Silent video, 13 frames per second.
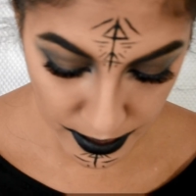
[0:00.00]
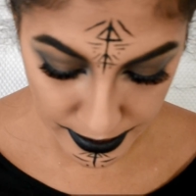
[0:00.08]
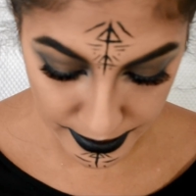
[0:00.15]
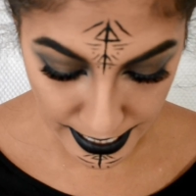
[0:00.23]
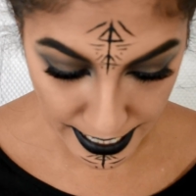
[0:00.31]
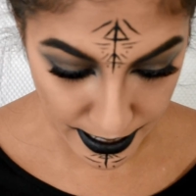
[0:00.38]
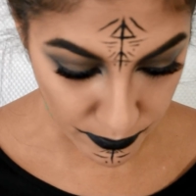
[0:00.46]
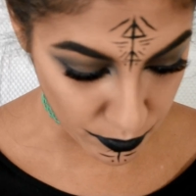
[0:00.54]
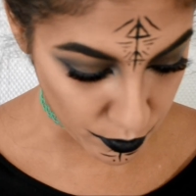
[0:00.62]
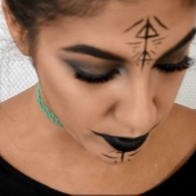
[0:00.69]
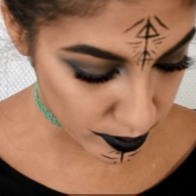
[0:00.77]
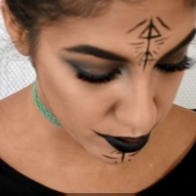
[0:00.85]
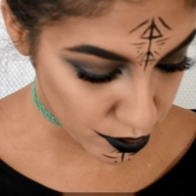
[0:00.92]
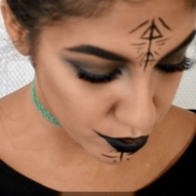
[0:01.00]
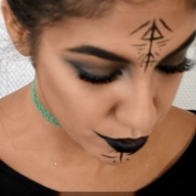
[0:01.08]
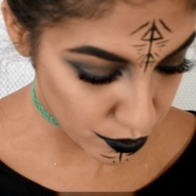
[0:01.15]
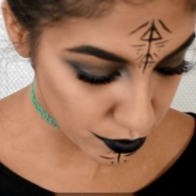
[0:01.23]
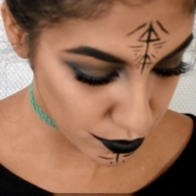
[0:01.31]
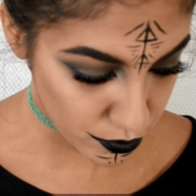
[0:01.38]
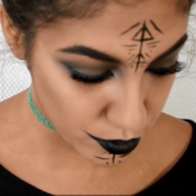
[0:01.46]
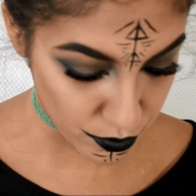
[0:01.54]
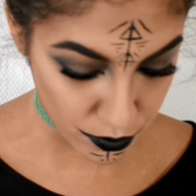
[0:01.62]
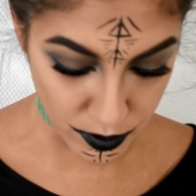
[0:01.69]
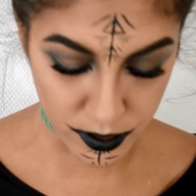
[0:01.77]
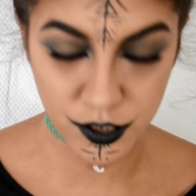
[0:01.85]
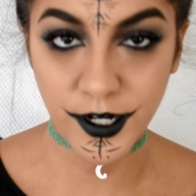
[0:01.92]
and now I'm going to
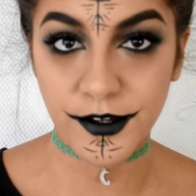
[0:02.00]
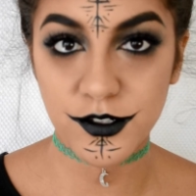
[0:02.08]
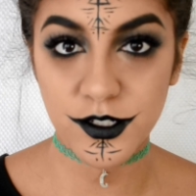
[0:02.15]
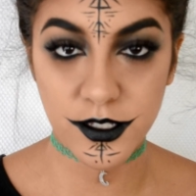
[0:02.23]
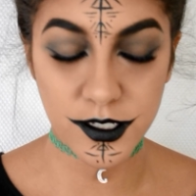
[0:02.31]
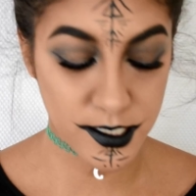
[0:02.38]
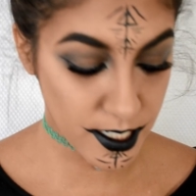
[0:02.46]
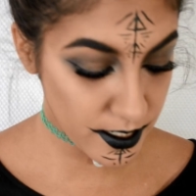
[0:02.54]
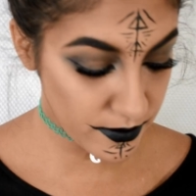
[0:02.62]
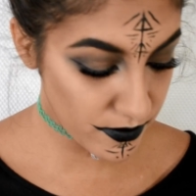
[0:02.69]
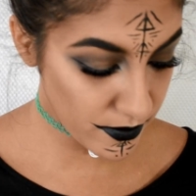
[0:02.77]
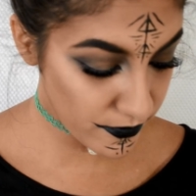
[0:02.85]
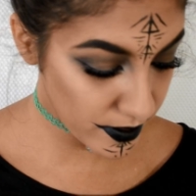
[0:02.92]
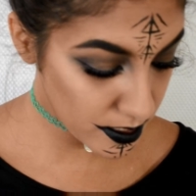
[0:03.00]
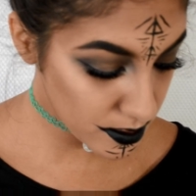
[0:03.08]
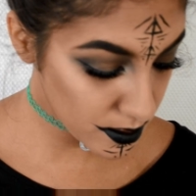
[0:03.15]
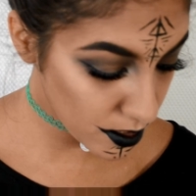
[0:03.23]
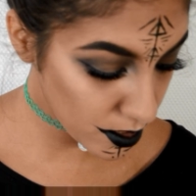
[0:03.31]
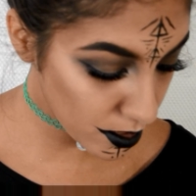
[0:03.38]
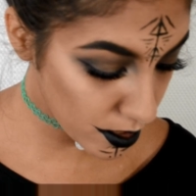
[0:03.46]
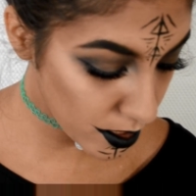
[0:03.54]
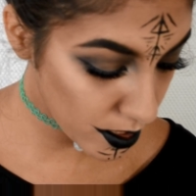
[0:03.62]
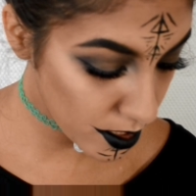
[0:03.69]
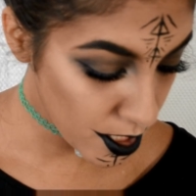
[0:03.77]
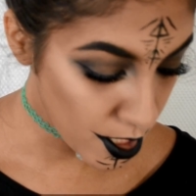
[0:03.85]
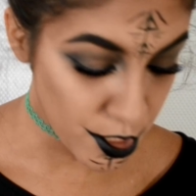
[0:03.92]
do the triangles on the side of the face, or
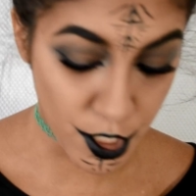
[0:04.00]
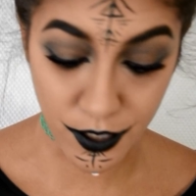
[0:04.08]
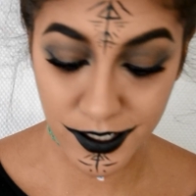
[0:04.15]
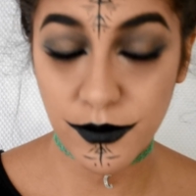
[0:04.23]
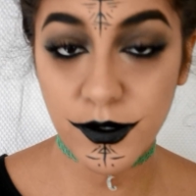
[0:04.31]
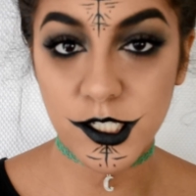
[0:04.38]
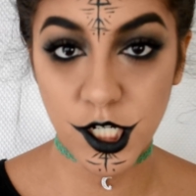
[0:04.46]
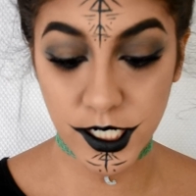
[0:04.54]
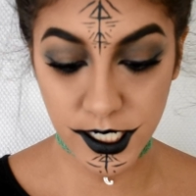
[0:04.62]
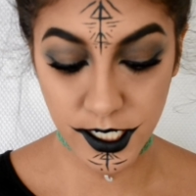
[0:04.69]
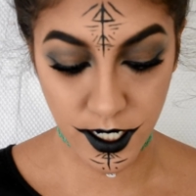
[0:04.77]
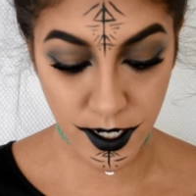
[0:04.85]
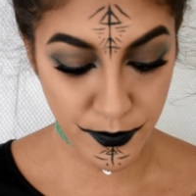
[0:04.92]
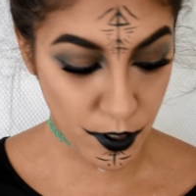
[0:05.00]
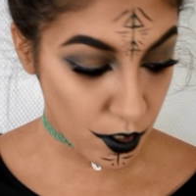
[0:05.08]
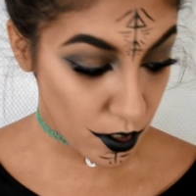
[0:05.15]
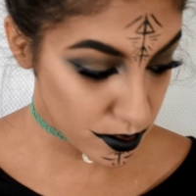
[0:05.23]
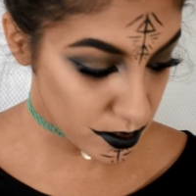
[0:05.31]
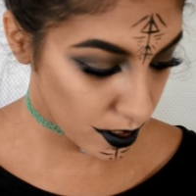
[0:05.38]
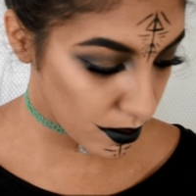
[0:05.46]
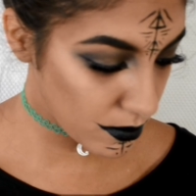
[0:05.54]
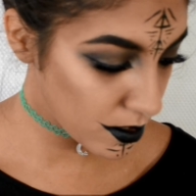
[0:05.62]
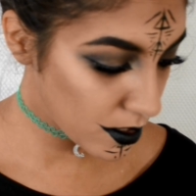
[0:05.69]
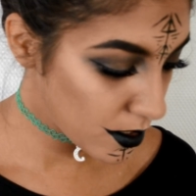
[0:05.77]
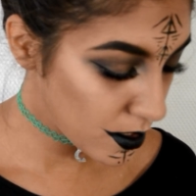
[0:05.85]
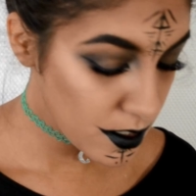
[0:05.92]
no, because I want to darken it up also.
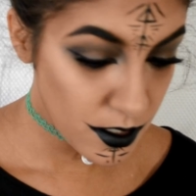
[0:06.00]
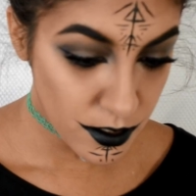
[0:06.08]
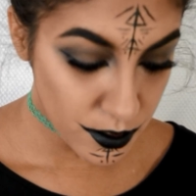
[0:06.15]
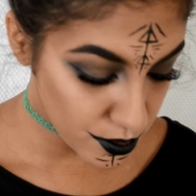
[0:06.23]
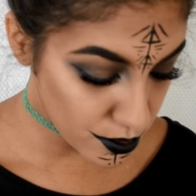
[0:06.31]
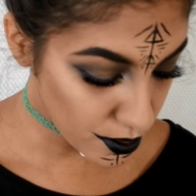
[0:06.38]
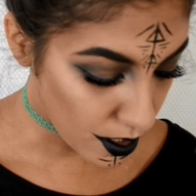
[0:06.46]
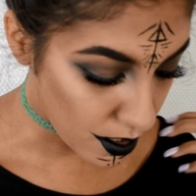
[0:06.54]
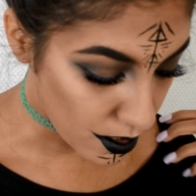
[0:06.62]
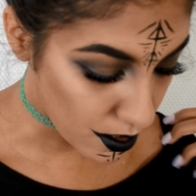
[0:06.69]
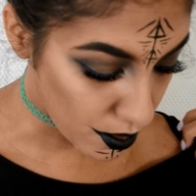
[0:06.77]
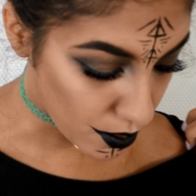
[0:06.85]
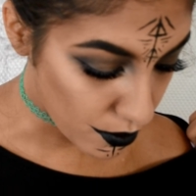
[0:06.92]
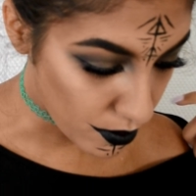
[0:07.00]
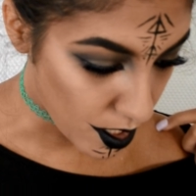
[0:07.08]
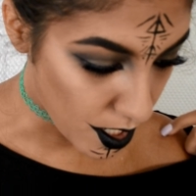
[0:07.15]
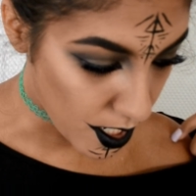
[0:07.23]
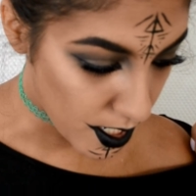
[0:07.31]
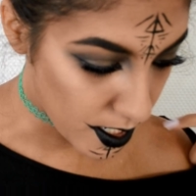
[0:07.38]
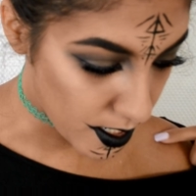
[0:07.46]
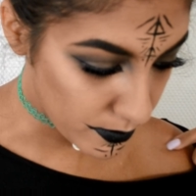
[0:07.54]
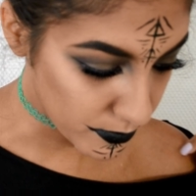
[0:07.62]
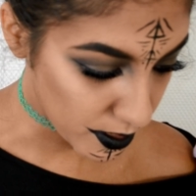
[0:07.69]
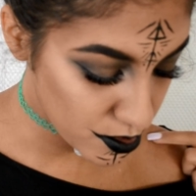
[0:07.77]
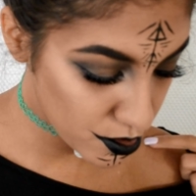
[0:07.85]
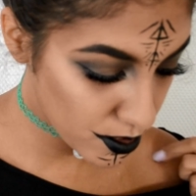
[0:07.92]
So
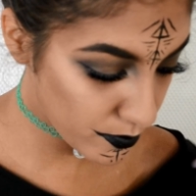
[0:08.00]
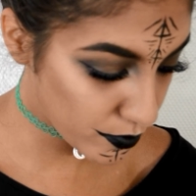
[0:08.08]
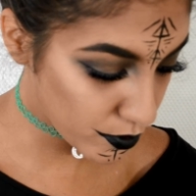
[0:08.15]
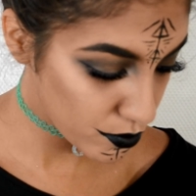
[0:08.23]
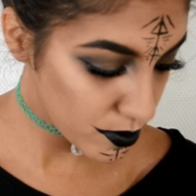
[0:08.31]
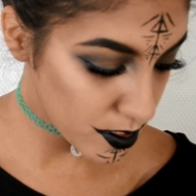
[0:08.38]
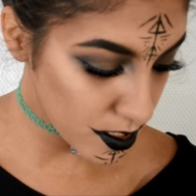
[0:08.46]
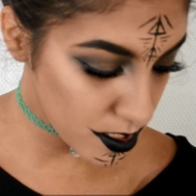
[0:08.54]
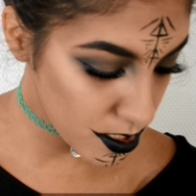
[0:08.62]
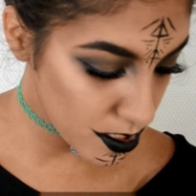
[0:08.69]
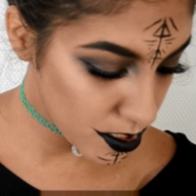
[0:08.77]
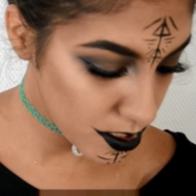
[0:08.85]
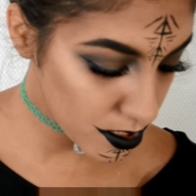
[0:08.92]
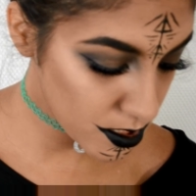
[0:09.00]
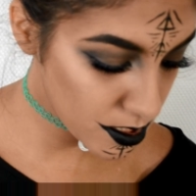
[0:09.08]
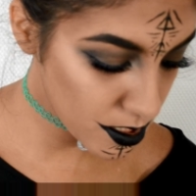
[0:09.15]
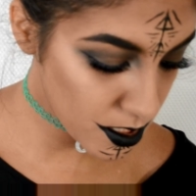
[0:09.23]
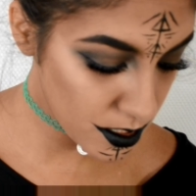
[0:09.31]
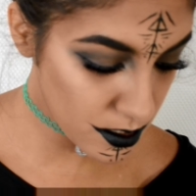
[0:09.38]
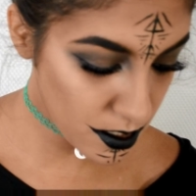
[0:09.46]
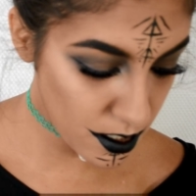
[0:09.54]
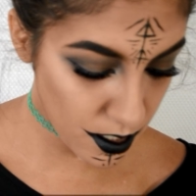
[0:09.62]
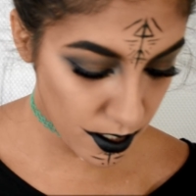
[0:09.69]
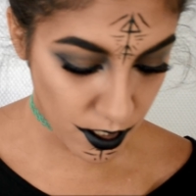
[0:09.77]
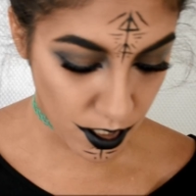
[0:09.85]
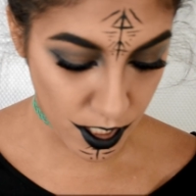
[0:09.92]
let's do the bruises
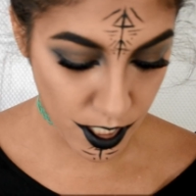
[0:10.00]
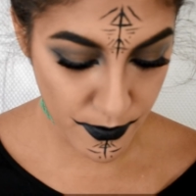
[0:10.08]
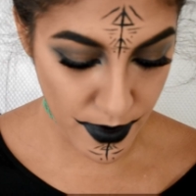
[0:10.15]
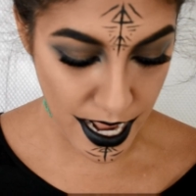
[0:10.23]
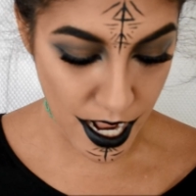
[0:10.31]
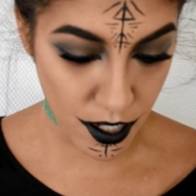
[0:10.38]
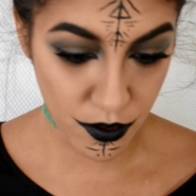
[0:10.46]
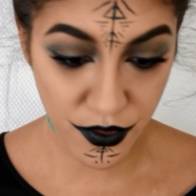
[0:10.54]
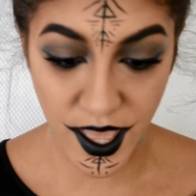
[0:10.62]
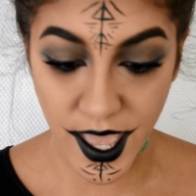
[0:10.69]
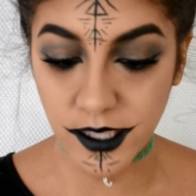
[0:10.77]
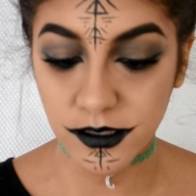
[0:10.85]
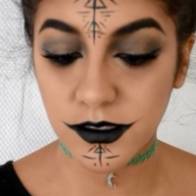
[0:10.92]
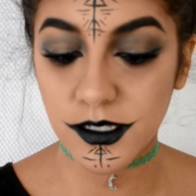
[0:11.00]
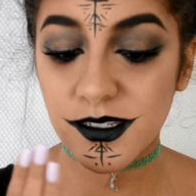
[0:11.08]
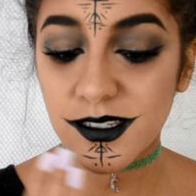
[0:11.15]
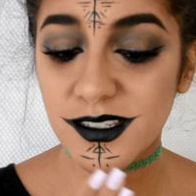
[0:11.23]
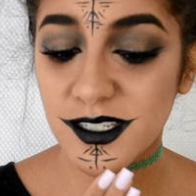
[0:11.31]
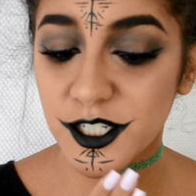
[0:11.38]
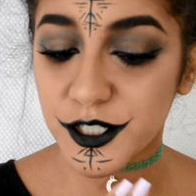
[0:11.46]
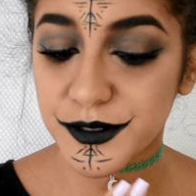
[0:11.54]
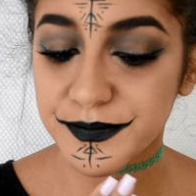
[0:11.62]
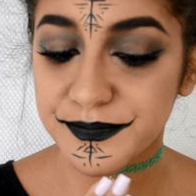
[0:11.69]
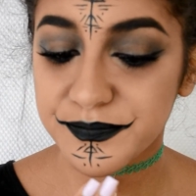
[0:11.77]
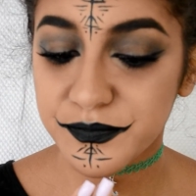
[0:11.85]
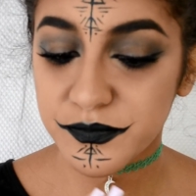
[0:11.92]
along our mouth, and this is still